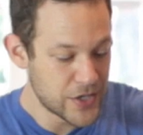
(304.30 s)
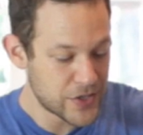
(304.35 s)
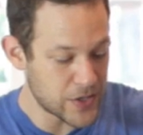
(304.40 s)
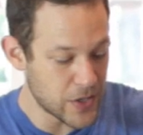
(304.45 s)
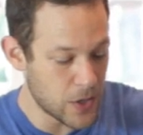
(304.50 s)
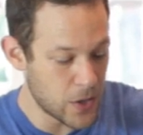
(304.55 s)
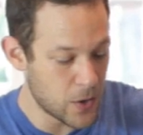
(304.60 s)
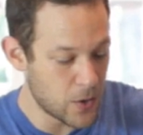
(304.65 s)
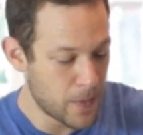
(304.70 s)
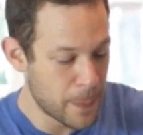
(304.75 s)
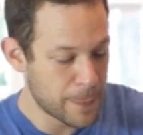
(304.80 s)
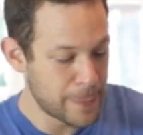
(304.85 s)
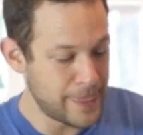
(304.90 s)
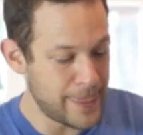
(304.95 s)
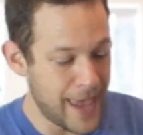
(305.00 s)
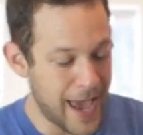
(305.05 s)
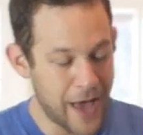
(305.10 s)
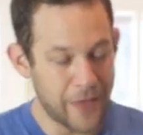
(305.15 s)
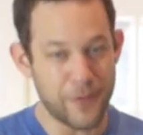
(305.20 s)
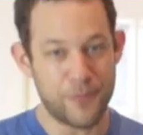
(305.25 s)
So
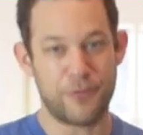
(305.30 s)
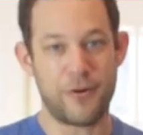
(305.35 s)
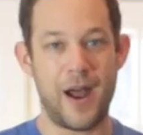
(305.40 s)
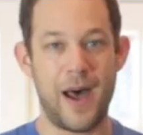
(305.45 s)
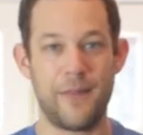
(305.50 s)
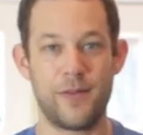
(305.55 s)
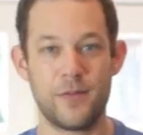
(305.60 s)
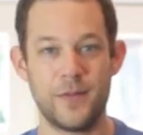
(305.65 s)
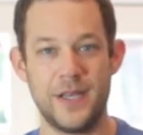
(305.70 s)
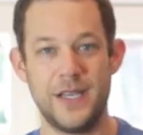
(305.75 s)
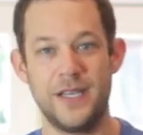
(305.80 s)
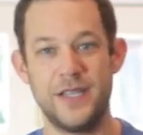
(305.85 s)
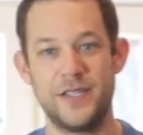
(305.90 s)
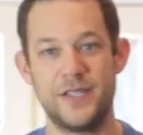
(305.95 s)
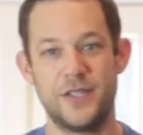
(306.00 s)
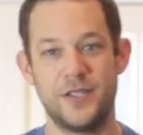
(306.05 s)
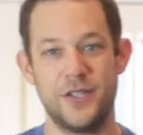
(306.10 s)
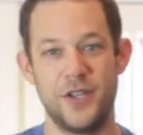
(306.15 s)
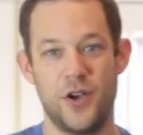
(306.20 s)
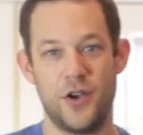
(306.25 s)
now the problem
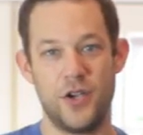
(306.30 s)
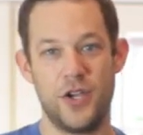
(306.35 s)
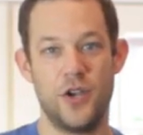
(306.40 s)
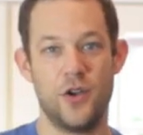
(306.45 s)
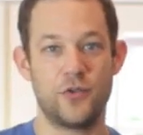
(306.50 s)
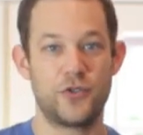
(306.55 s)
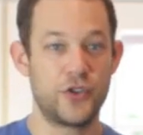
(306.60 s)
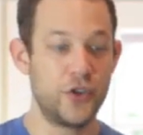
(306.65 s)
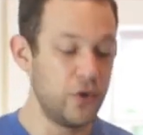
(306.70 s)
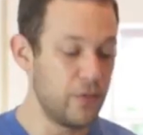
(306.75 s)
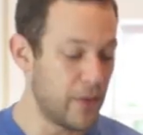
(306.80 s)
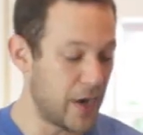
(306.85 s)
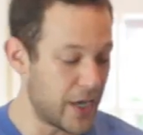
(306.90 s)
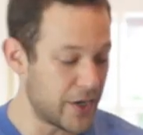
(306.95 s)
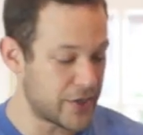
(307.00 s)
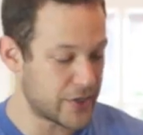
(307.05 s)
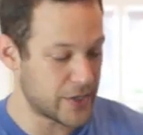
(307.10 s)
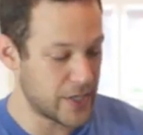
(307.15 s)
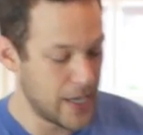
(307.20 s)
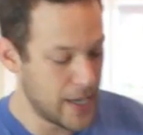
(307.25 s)
is, too
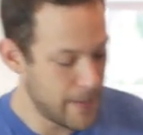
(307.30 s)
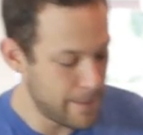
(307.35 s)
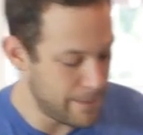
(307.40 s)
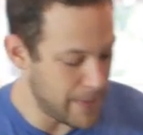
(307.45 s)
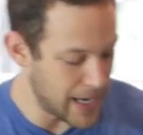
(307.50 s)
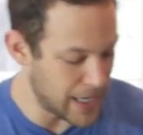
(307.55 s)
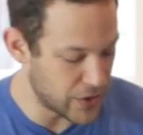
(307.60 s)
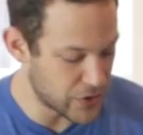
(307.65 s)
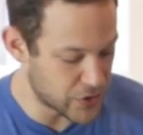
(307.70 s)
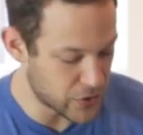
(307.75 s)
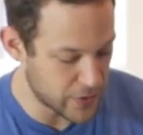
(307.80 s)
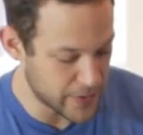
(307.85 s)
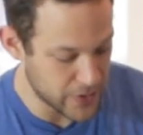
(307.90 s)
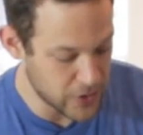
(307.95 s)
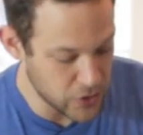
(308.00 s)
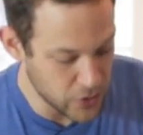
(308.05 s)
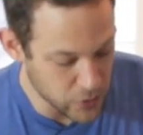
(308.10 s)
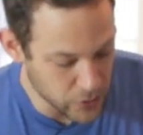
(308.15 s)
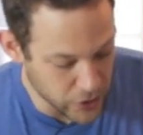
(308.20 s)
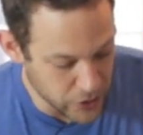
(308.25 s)
much, making sure that
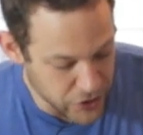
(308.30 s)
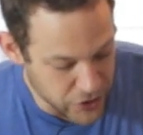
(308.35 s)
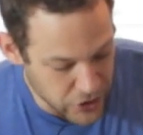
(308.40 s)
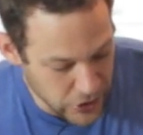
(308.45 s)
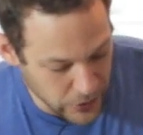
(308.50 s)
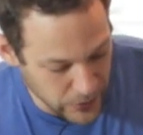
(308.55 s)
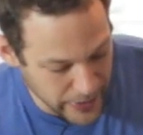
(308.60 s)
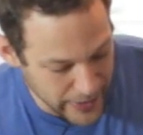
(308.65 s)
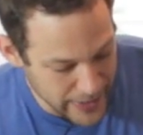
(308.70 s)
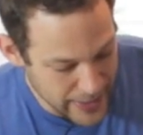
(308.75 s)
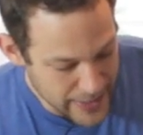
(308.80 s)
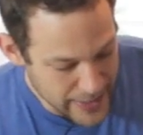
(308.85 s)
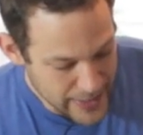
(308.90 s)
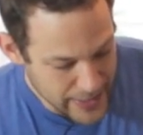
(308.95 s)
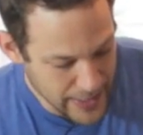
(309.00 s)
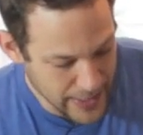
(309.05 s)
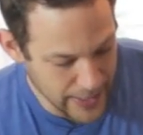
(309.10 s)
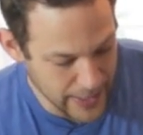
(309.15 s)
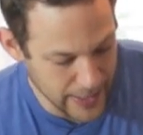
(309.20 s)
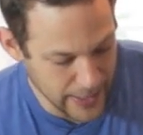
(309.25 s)
you can do it
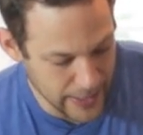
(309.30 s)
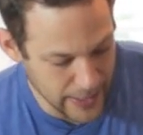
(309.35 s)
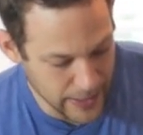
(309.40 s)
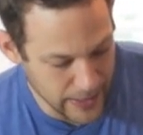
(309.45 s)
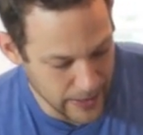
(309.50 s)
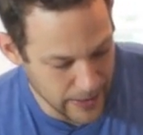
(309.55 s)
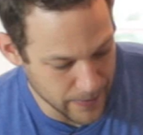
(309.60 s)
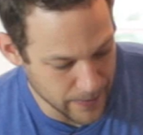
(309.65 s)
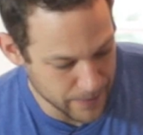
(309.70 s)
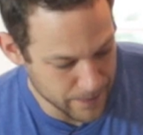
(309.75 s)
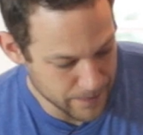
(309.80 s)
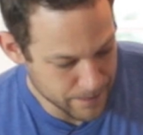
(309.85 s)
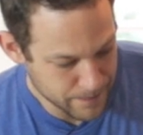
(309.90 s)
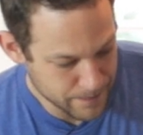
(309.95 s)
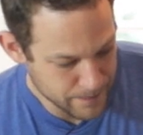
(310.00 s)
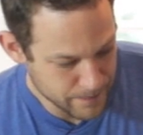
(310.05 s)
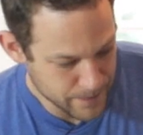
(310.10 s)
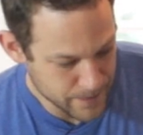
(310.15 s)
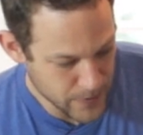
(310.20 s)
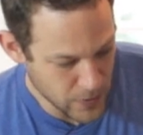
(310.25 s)

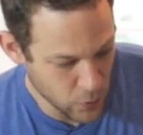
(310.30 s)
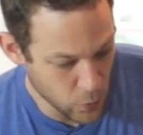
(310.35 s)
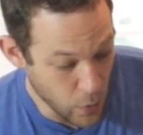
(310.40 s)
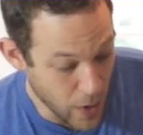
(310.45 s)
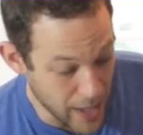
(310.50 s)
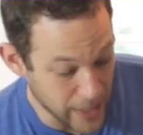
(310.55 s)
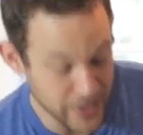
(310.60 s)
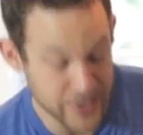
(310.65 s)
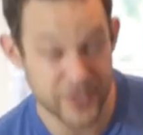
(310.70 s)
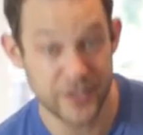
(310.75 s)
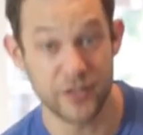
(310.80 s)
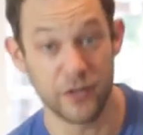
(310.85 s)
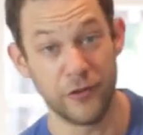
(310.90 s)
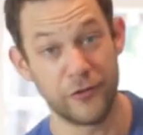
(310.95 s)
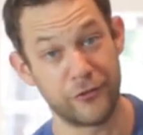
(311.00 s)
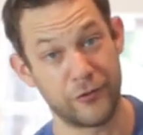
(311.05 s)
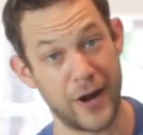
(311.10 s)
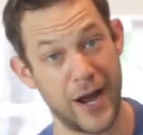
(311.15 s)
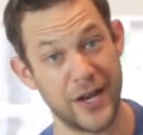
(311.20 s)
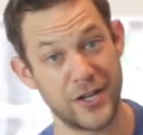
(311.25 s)
while it's still
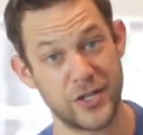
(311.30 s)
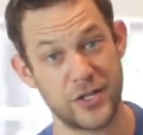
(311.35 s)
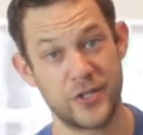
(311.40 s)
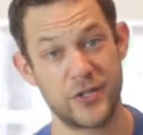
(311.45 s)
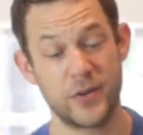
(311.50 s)
fresh.